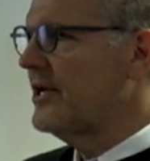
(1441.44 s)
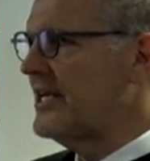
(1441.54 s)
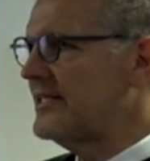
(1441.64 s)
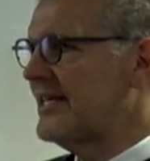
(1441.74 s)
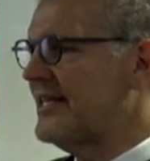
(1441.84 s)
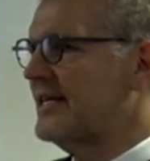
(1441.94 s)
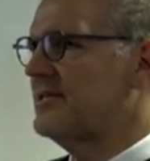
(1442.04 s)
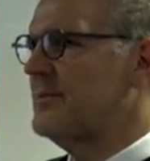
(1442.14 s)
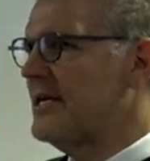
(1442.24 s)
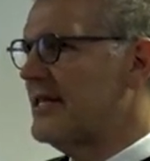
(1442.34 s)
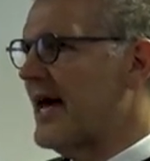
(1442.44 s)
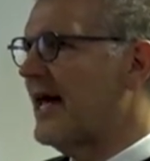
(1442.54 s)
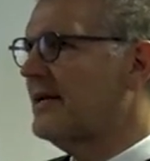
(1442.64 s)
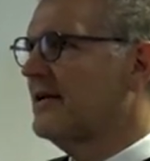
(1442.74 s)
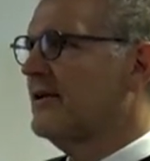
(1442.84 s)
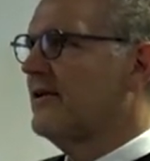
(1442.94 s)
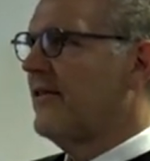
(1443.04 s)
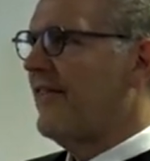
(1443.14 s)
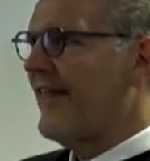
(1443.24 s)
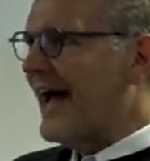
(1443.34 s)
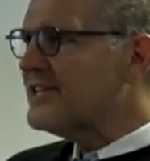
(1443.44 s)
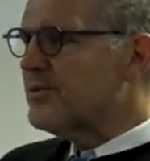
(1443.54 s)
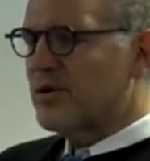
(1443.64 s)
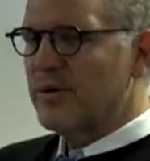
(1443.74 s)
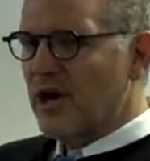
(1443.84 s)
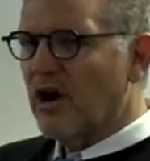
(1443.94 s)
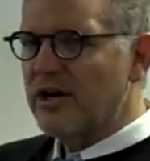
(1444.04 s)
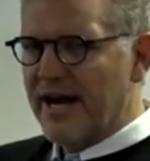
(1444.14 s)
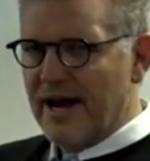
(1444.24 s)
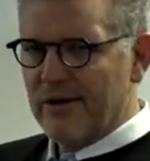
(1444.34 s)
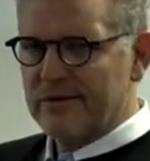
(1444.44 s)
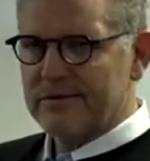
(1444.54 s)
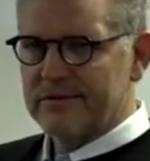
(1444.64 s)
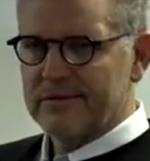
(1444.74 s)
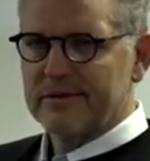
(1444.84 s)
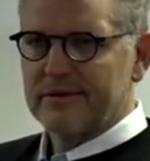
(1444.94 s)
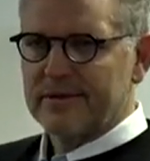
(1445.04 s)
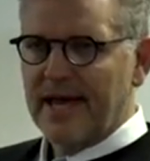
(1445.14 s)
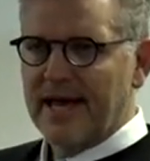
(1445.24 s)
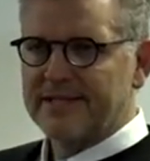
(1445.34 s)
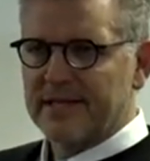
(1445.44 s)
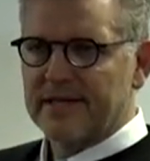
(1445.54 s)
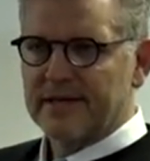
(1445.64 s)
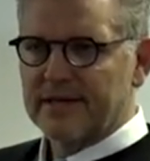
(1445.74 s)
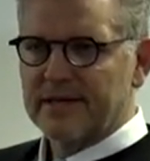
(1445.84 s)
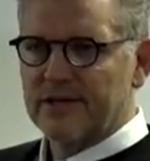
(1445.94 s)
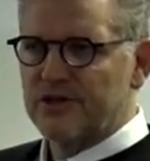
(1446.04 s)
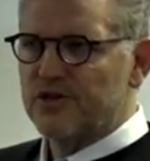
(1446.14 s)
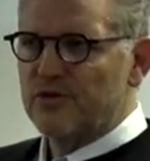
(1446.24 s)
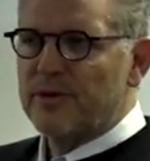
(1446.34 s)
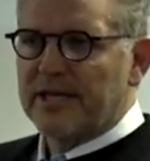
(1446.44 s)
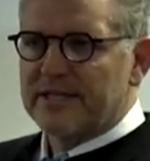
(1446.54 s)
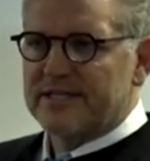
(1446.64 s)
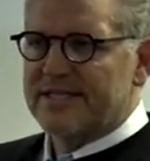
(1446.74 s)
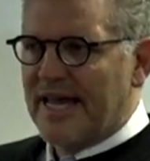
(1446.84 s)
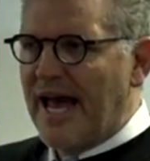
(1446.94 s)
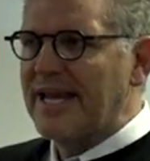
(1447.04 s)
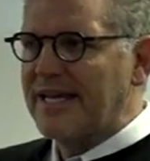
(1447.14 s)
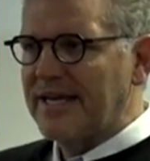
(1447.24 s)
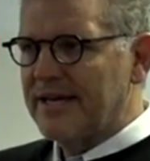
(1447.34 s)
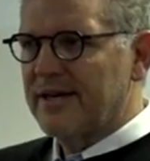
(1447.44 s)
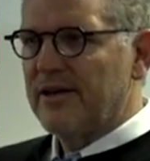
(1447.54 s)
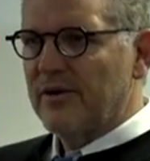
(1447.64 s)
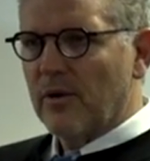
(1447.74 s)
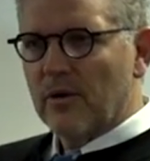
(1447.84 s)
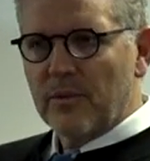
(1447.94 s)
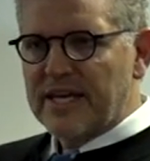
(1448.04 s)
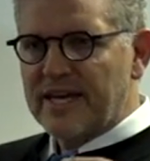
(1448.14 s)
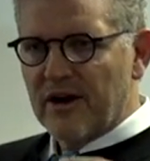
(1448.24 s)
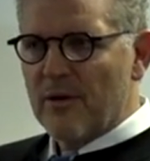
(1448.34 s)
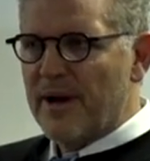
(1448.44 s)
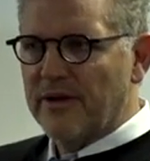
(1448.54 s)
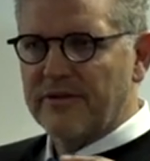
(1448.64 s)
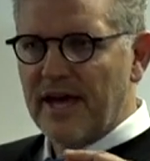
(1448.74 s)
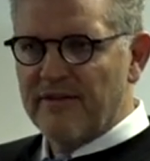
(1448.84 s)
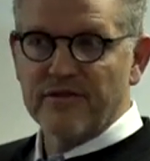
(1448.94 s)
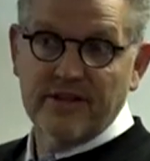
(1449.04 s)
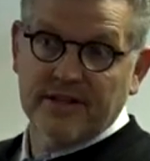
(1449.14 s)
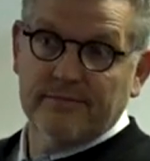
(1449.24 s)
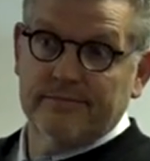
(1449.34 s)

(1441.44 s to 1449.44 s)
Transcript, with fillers: he said that to me that that's where we are now as a consuming society. We care about everything.